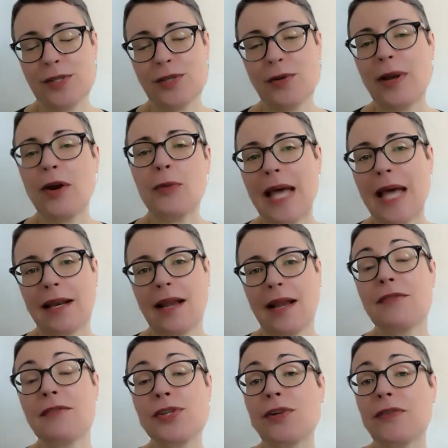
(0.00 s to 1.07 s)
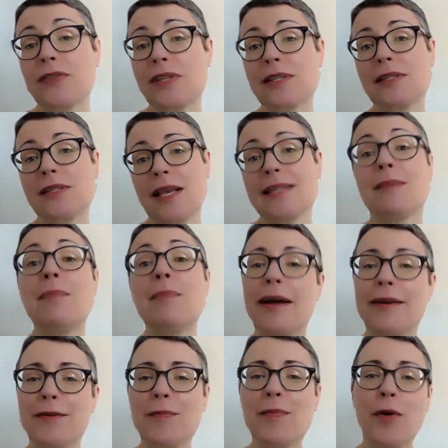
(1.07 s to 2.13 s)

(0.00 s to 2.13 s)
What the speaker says: So I hope that kind of serves as a model,